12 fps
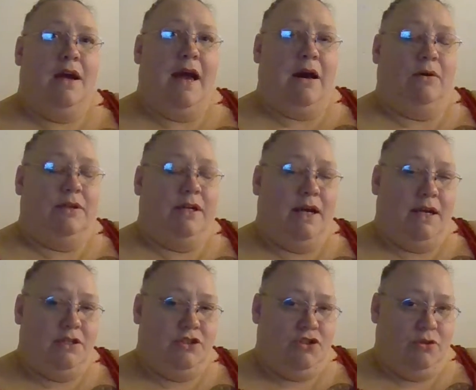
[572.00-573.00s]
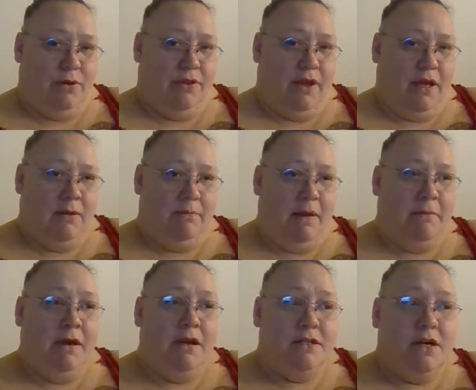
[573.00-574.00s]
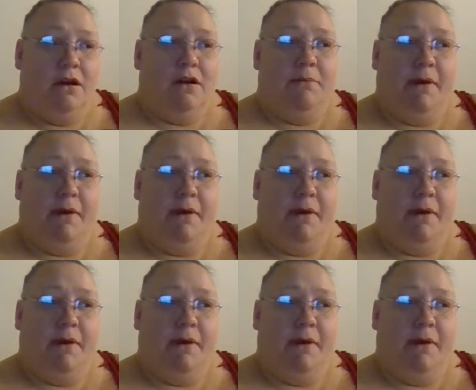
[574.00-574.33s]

outlet I do with it. And maybe I talk